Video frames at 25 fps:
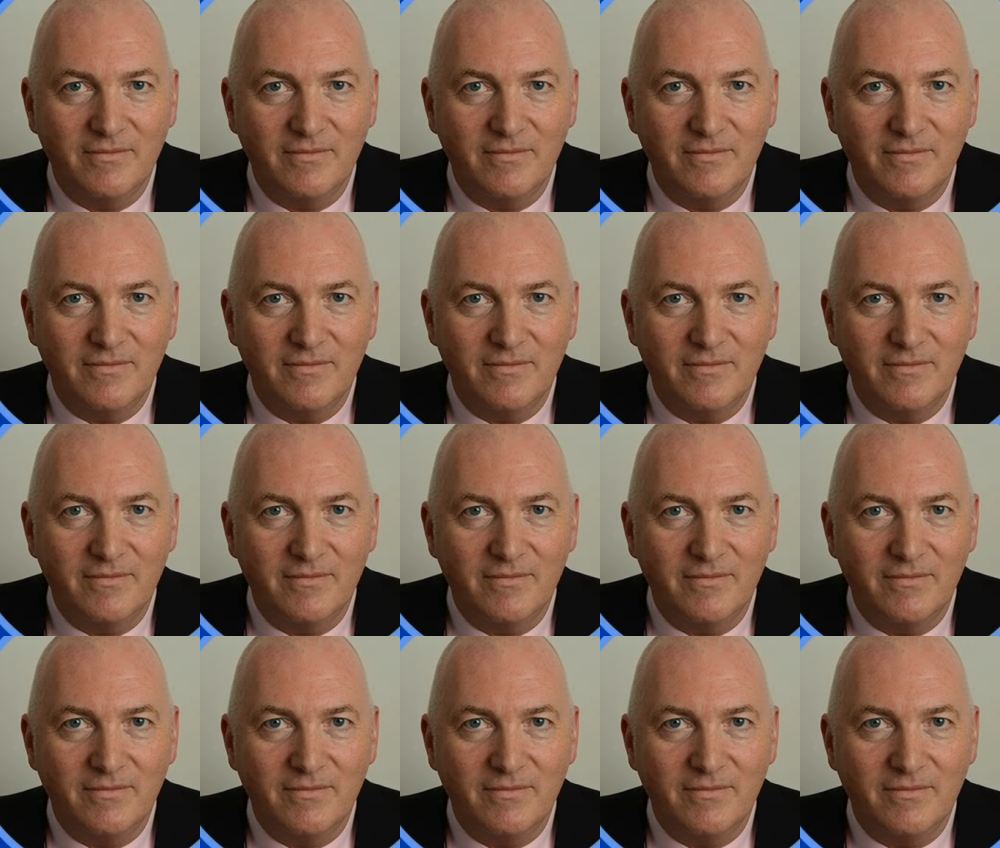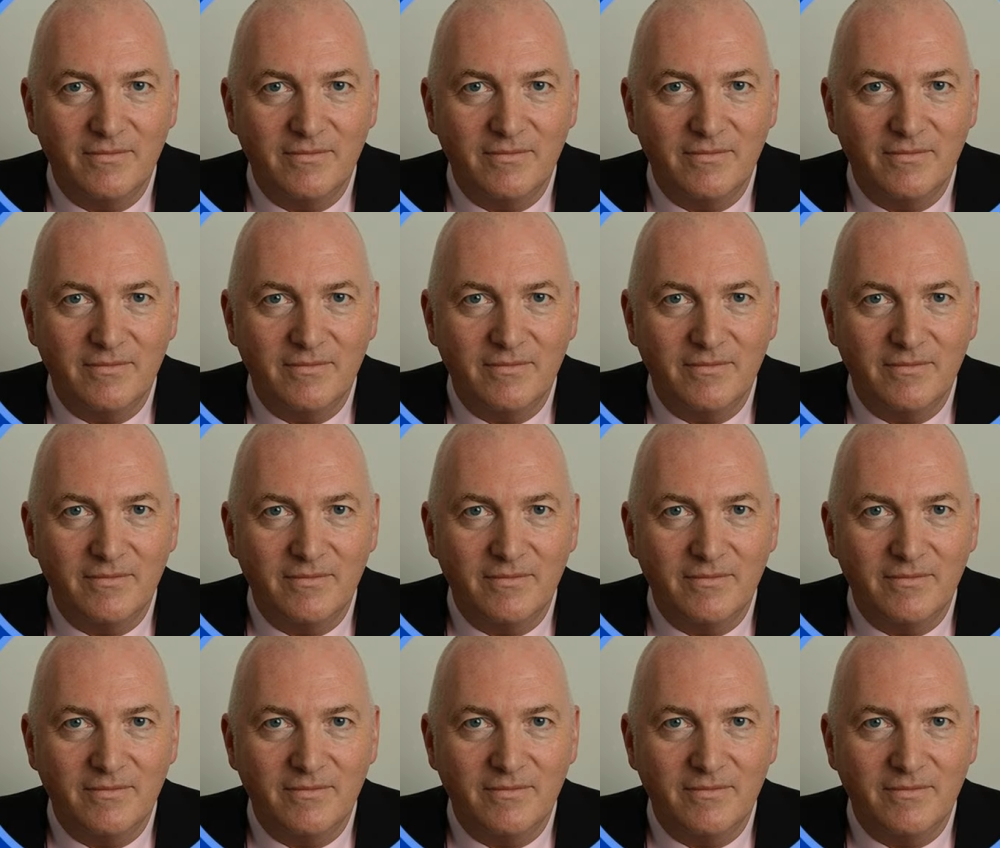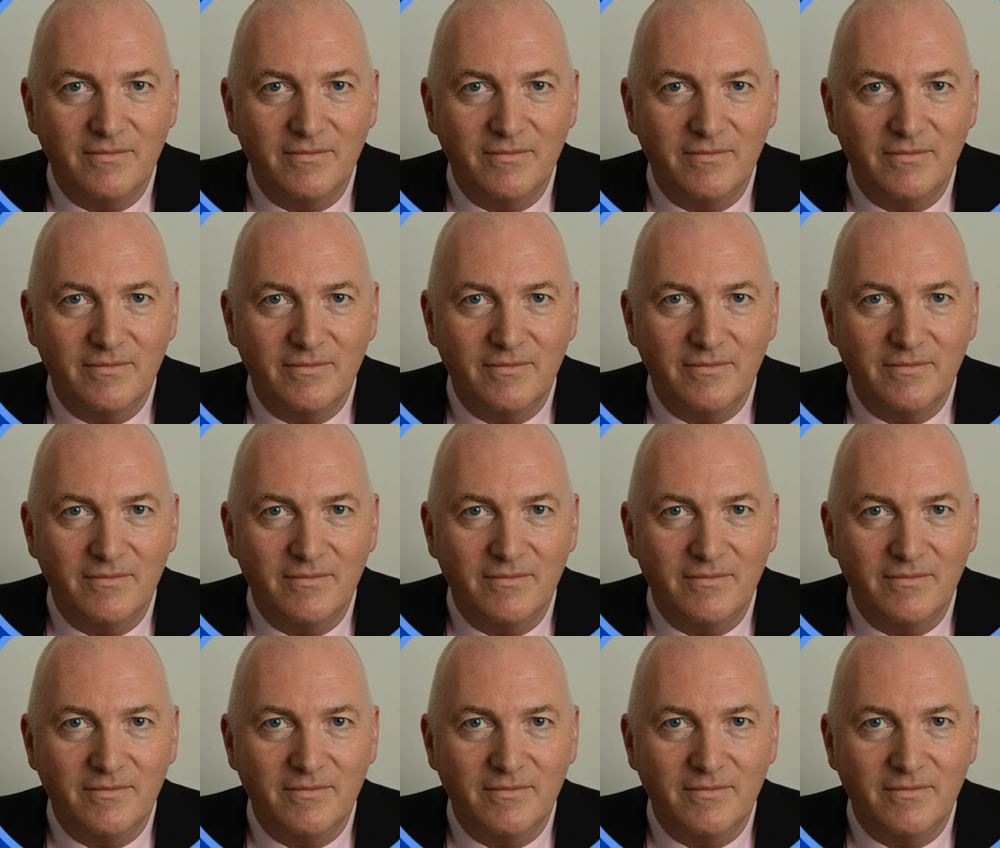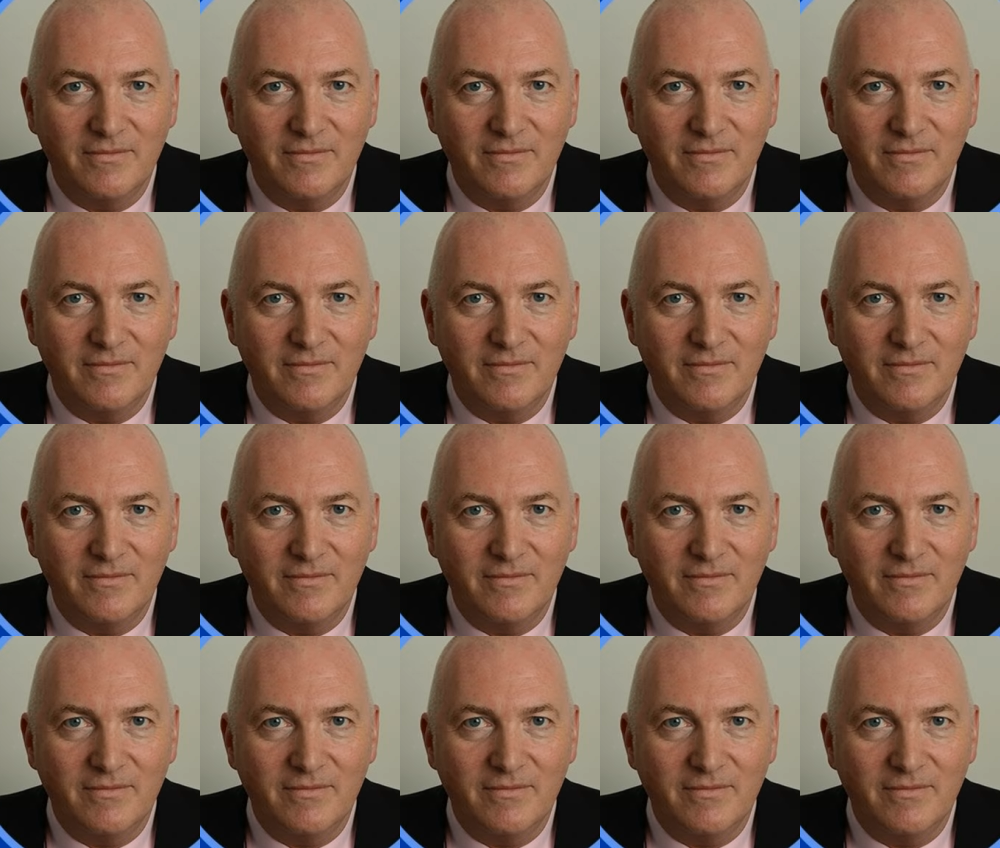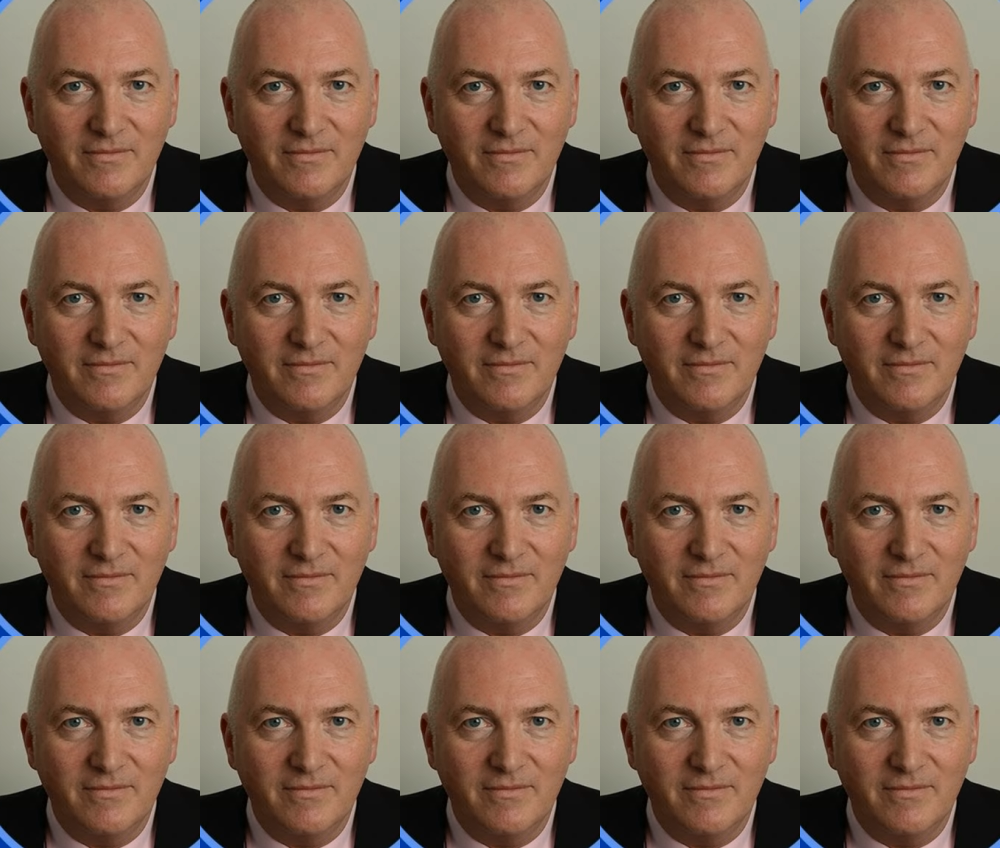This is a still picture; no speech is visible.